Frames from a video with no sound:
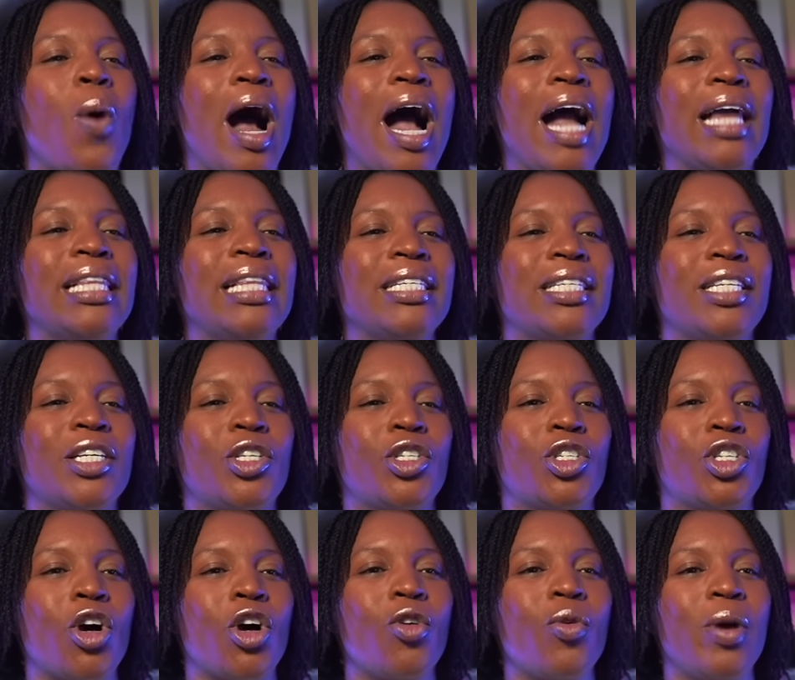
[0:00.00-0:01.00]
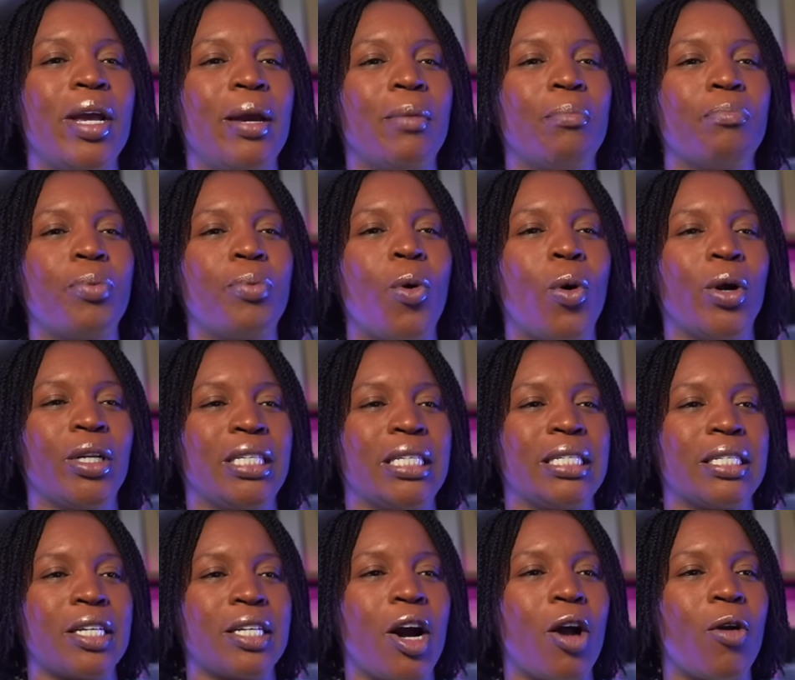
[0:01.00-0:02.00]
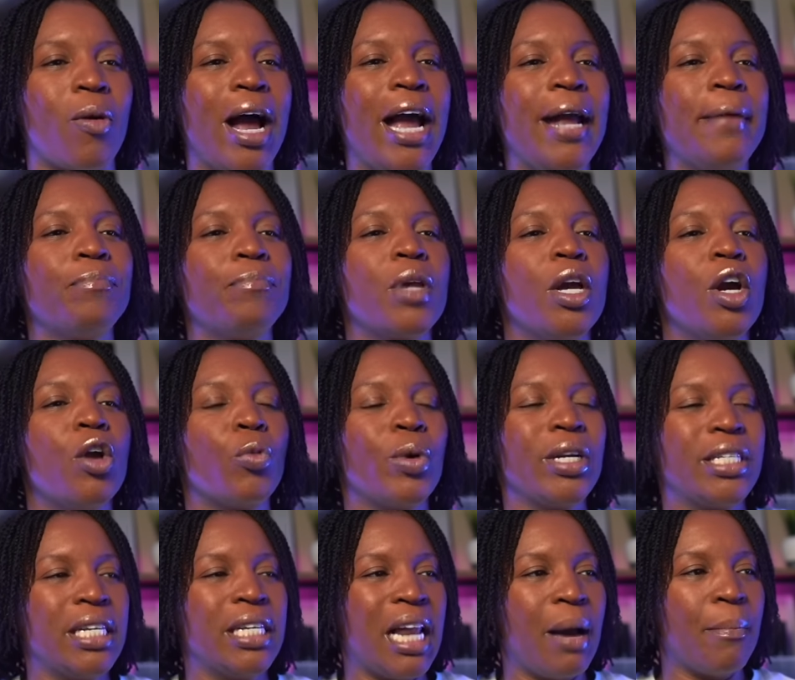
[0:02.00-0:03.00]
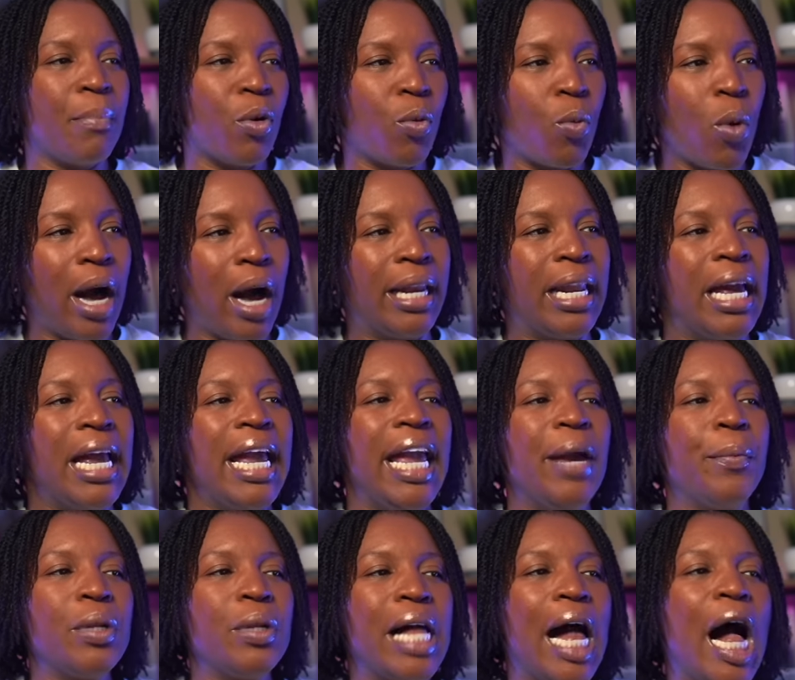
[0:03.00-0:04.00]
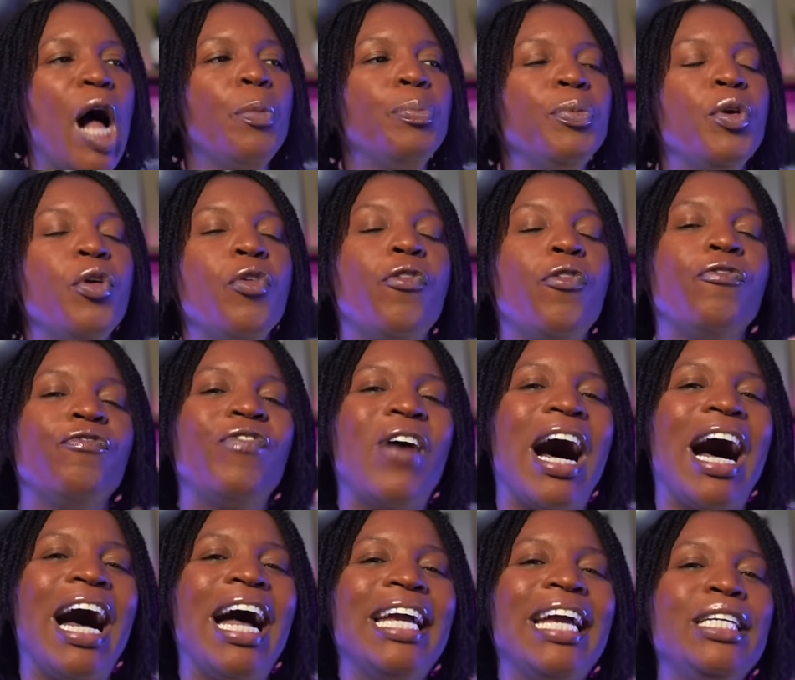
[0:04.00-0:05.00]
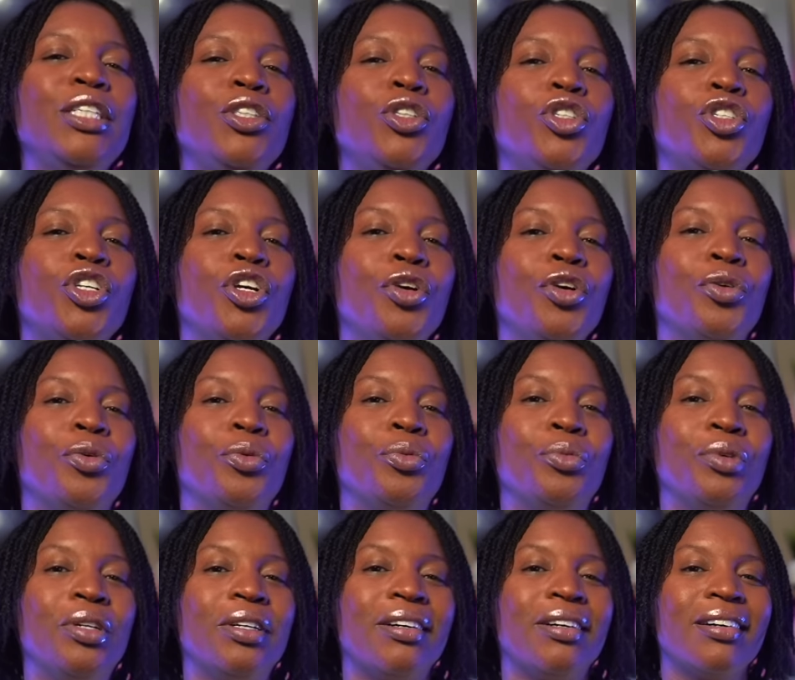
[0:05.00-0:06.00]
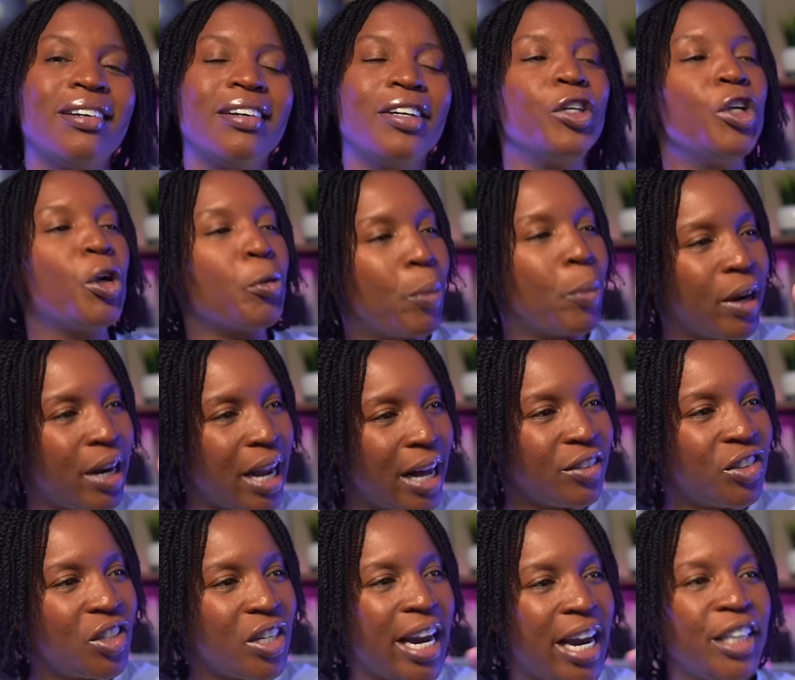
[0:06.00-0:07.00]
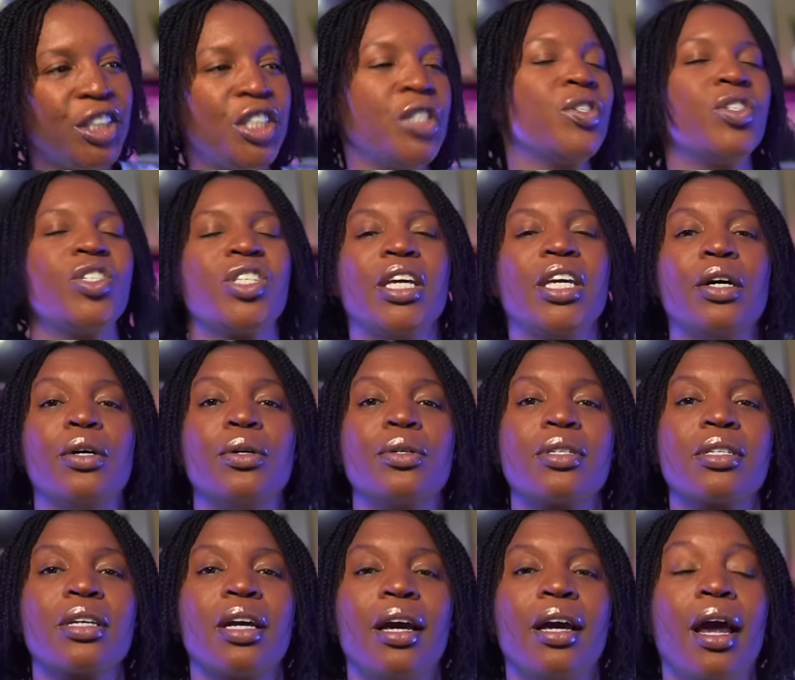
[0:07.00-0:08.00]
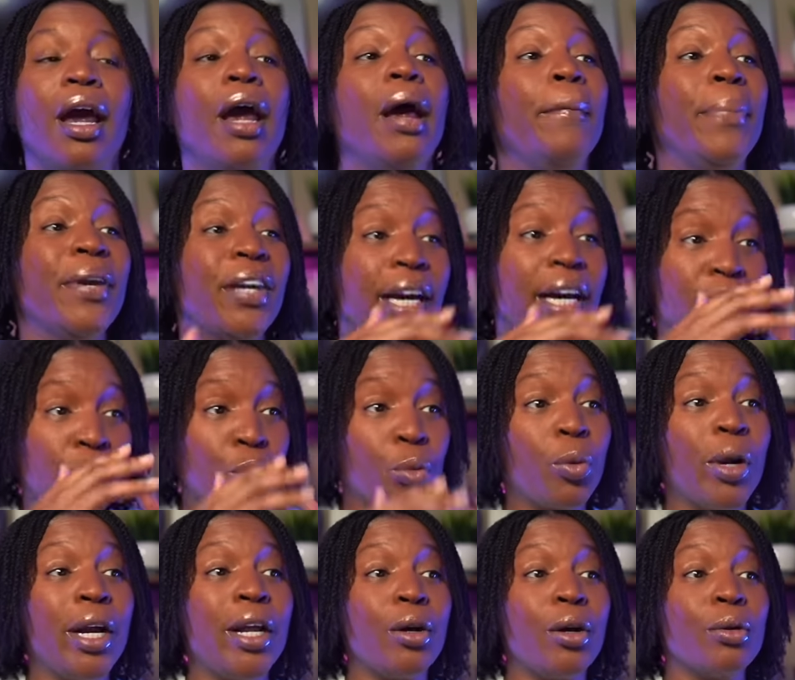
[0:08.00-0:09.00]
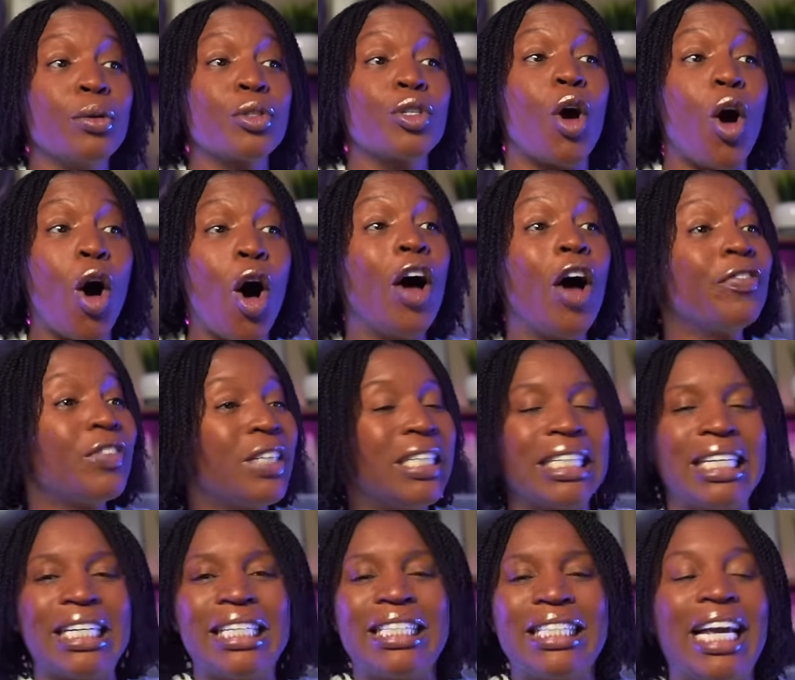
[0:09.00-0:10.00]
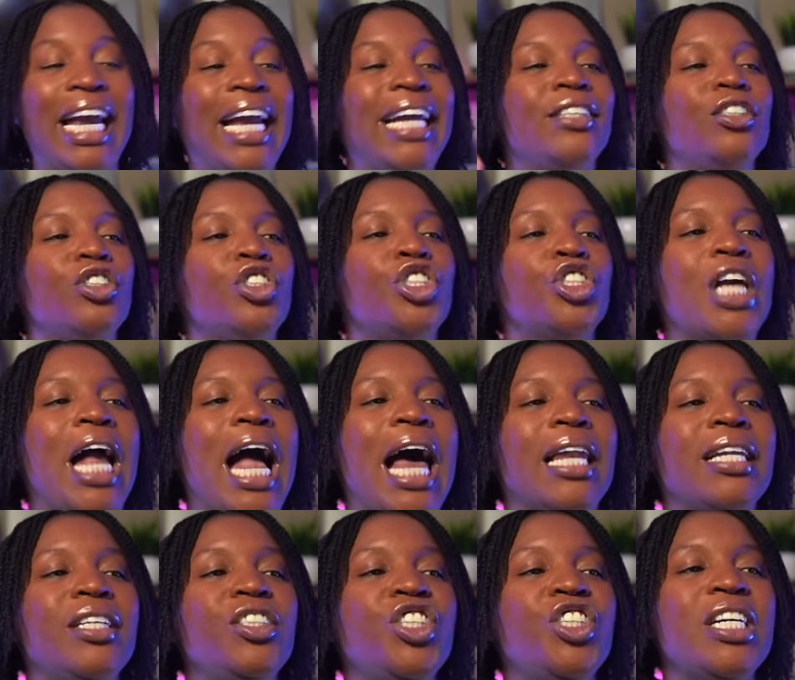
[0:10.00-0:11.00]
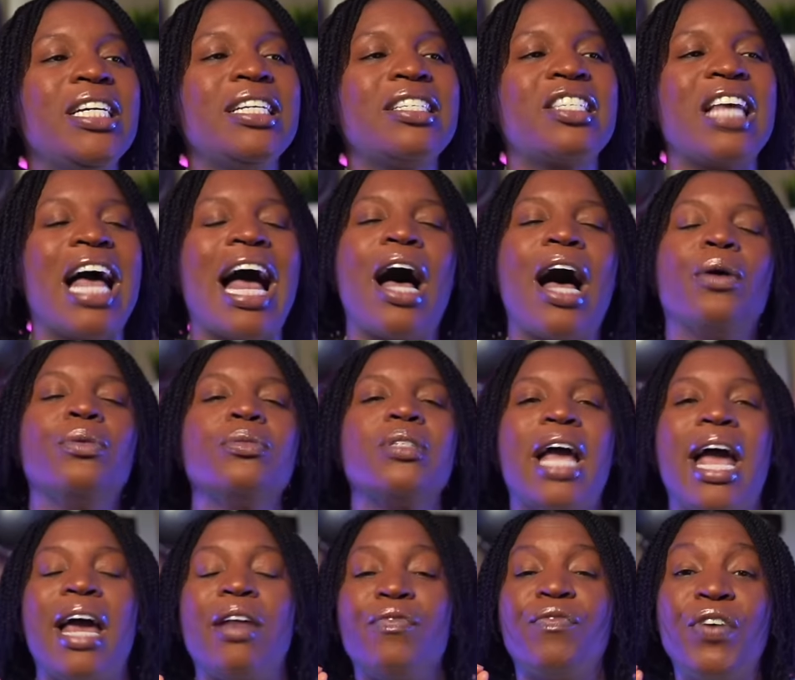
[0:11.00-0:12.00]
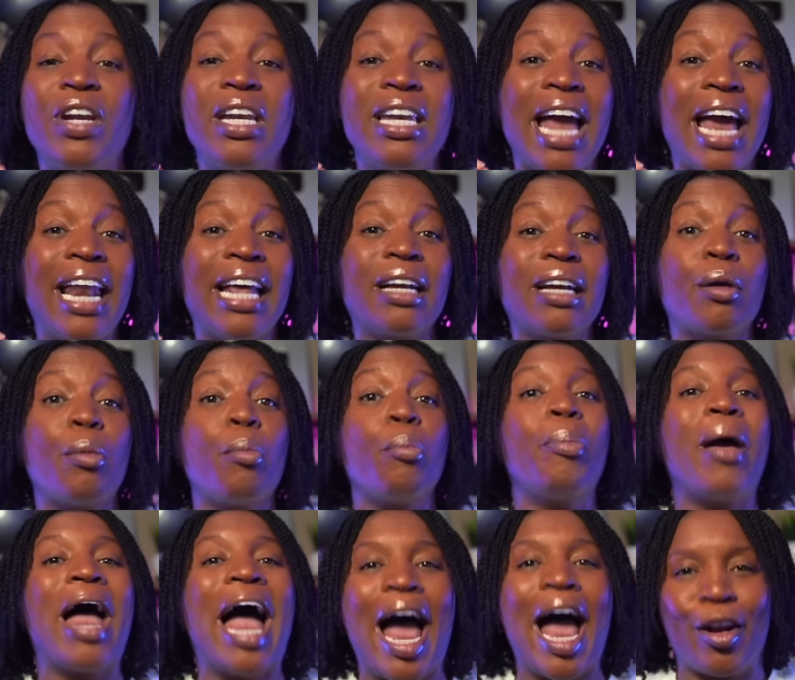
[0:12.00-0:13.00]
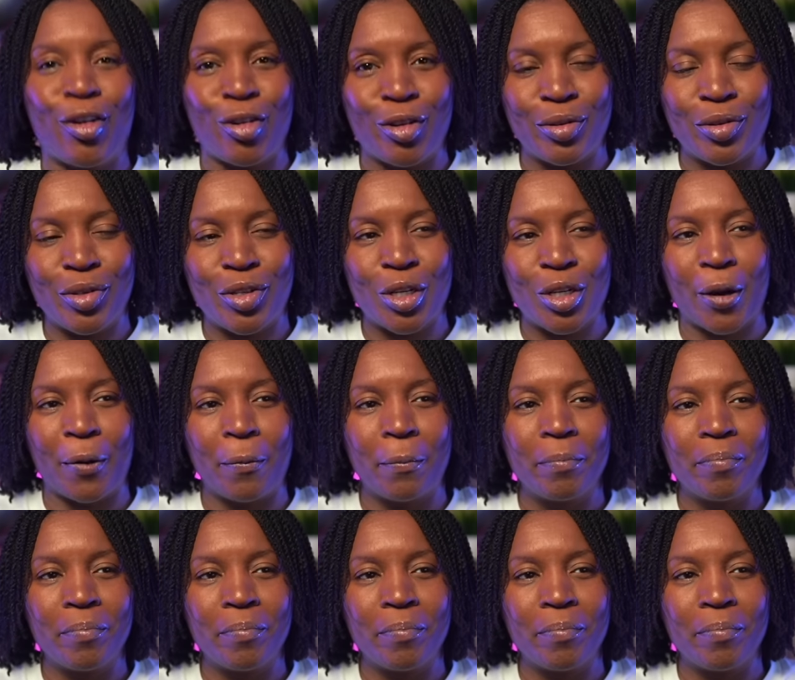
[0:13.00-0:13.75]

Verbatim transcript: why this is so important, all right? Reason number one, it will help you fine-tune your pronunciation skills because riddles often contain challenging sounds and phonetic patterns.